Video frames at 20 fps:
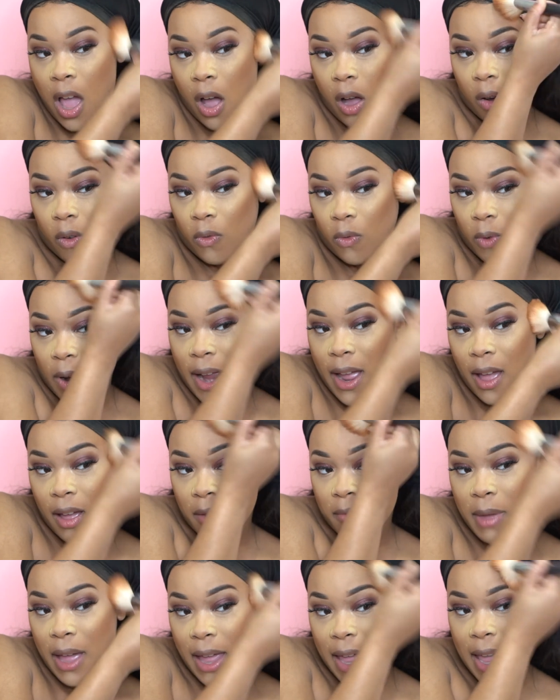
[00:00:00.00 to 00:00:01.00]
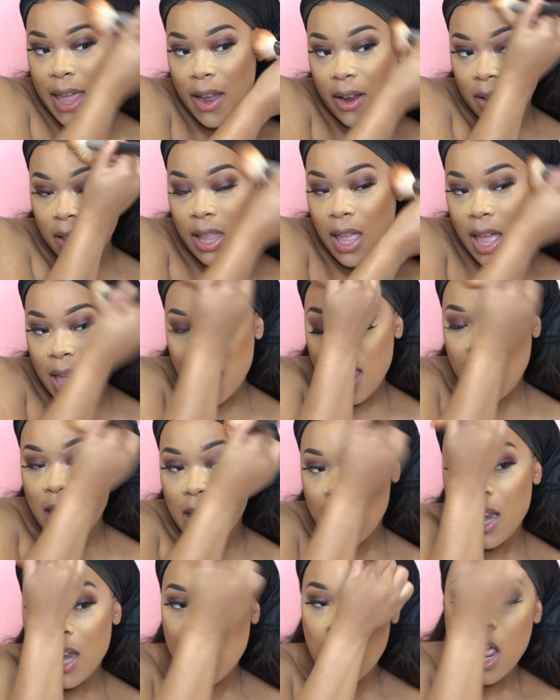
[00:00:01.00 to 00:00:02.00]
around my
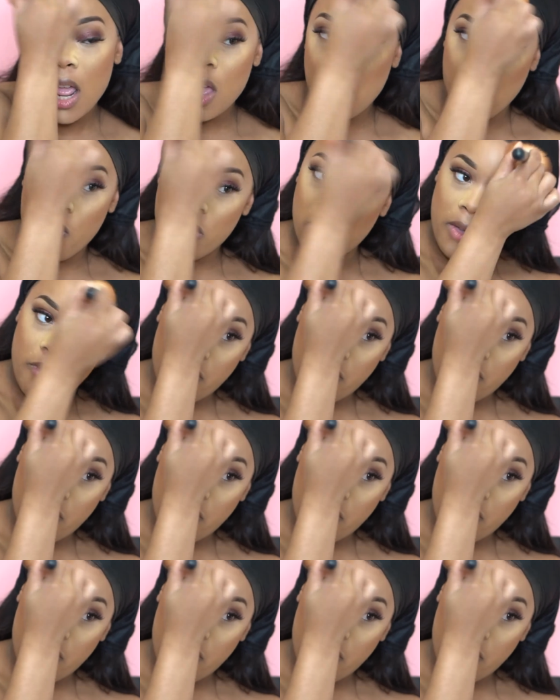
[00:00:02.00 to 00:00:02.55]
hairline with the